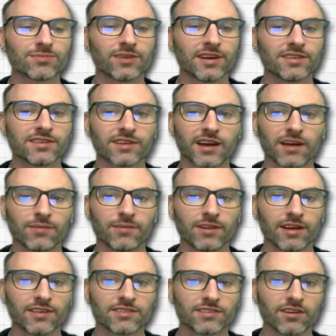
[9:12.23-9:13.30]
but um, you
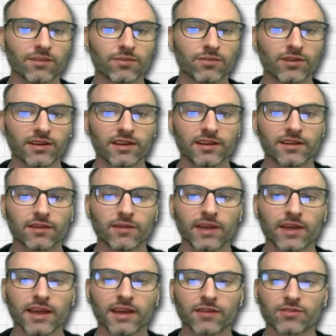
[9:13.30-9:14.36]
know it's still a pretty good
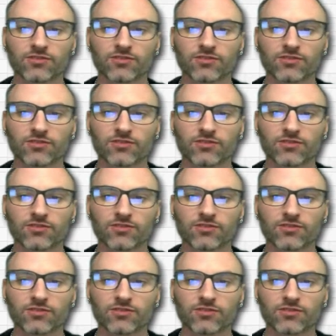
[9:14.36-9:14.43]
domain. It was